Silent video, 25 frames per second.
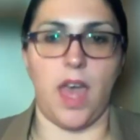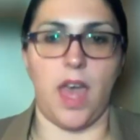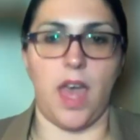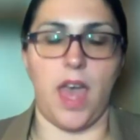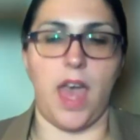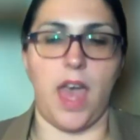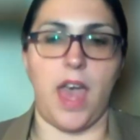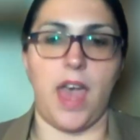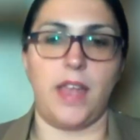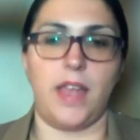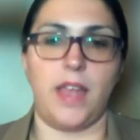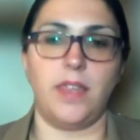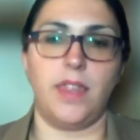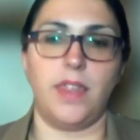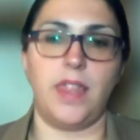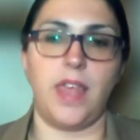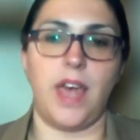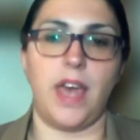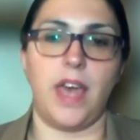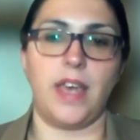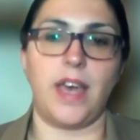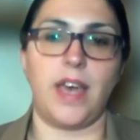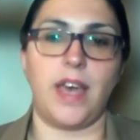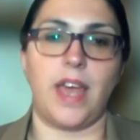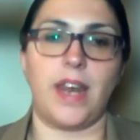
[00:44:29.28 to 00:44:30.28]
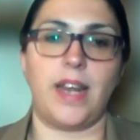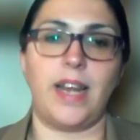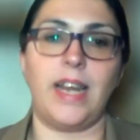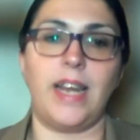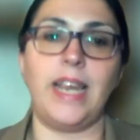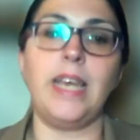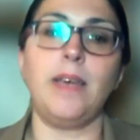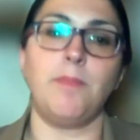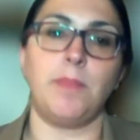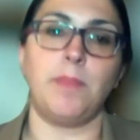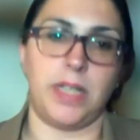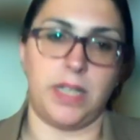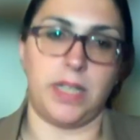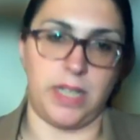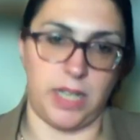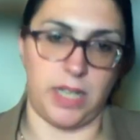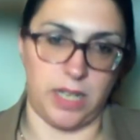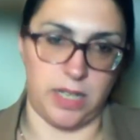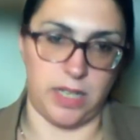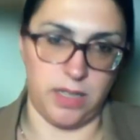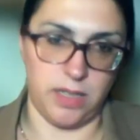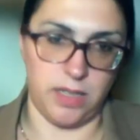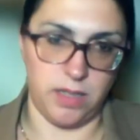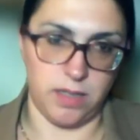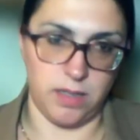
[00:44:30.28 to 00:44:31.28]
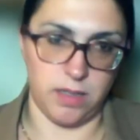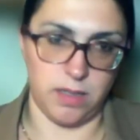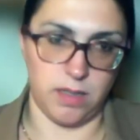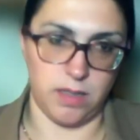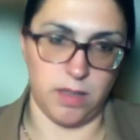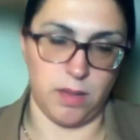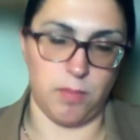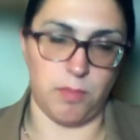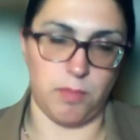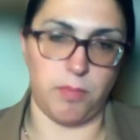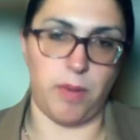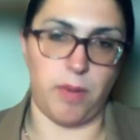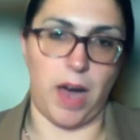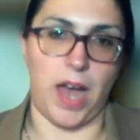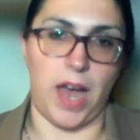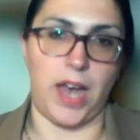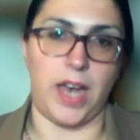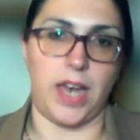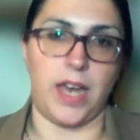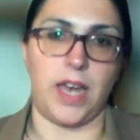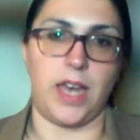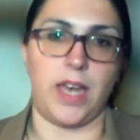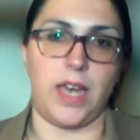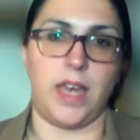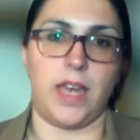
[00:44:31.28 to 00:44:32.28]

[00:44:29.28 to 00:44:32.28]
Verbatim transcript: and they are limited by